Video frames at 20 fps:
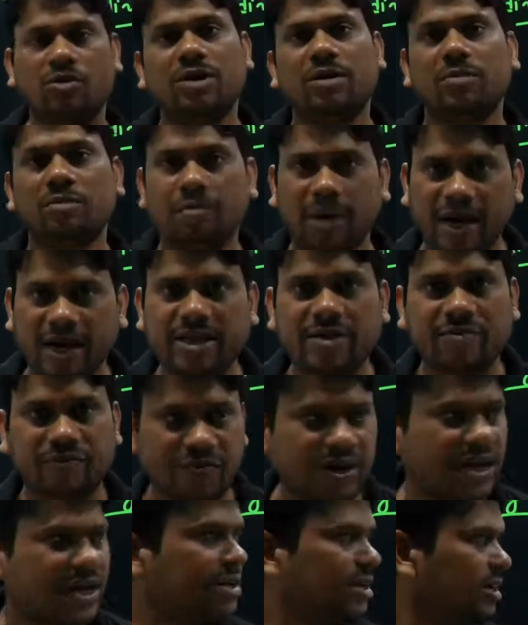My dear
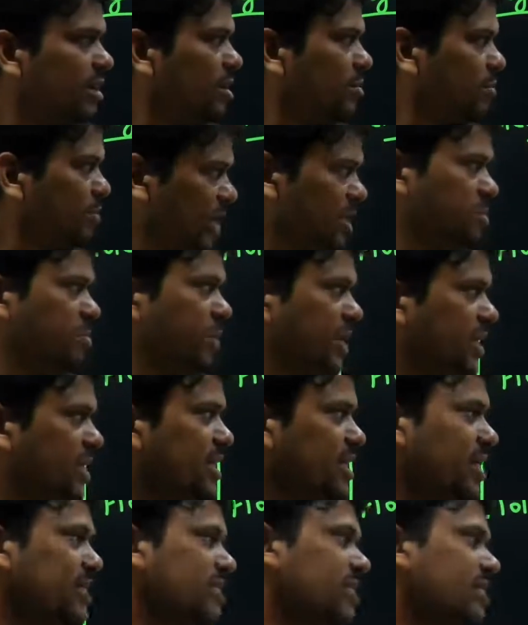friend, please be
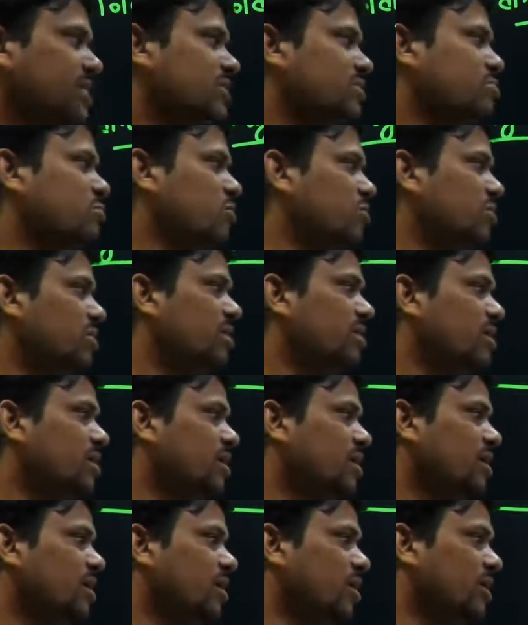serious at this mode.
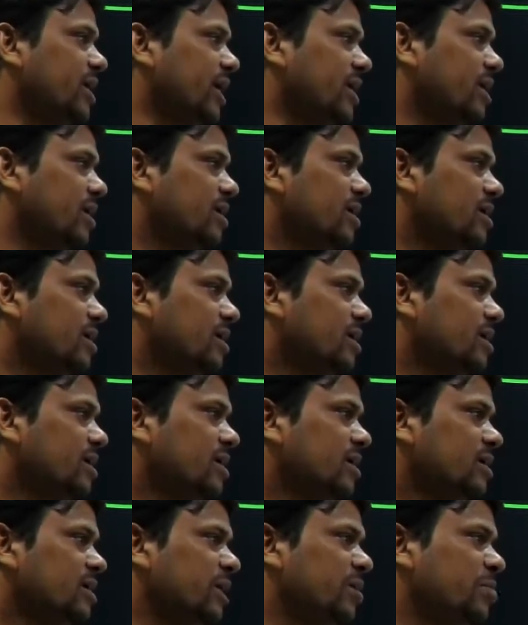Okay.
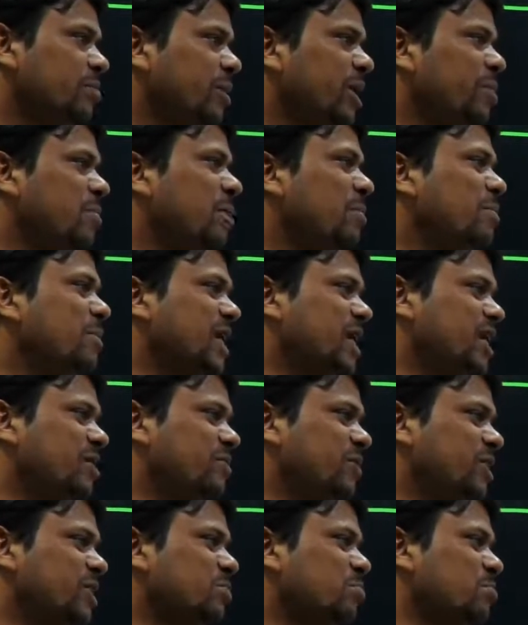So minimum current
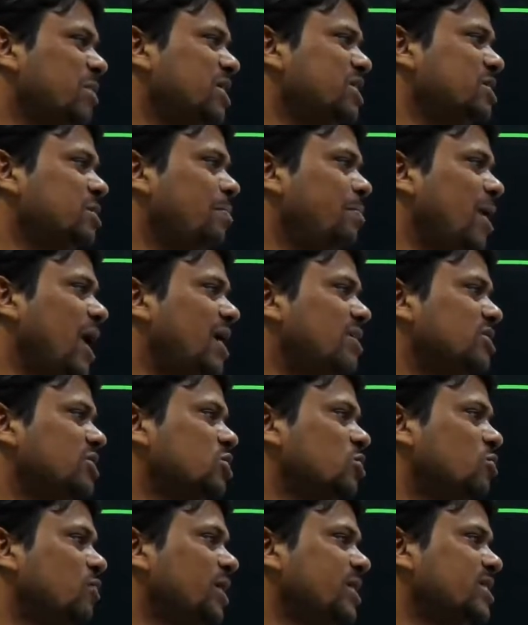which must pass
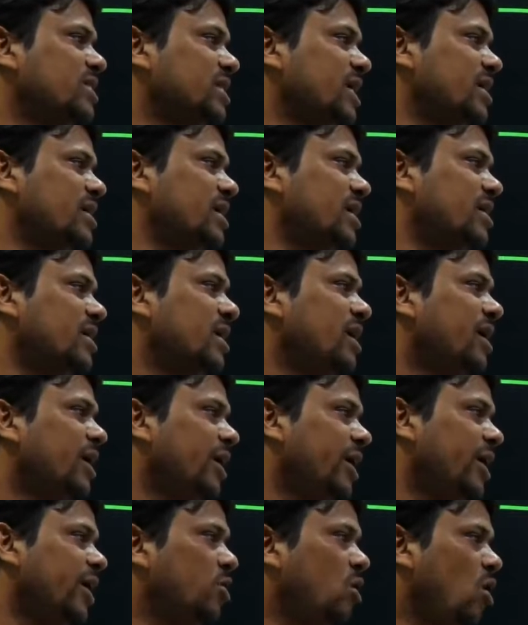through a circuit
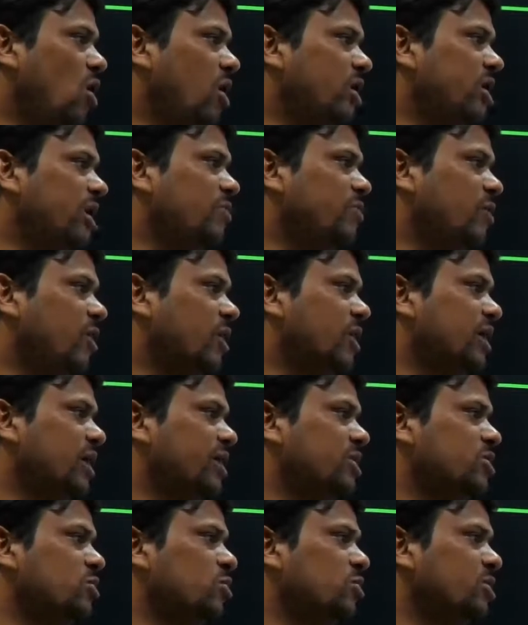in order for
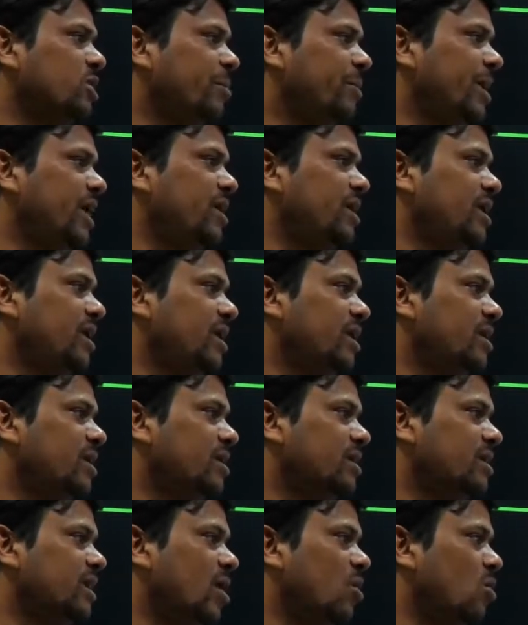it to remain
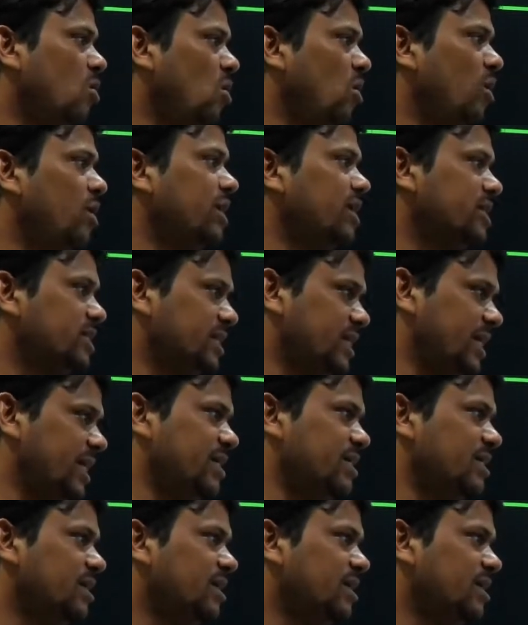in the on state.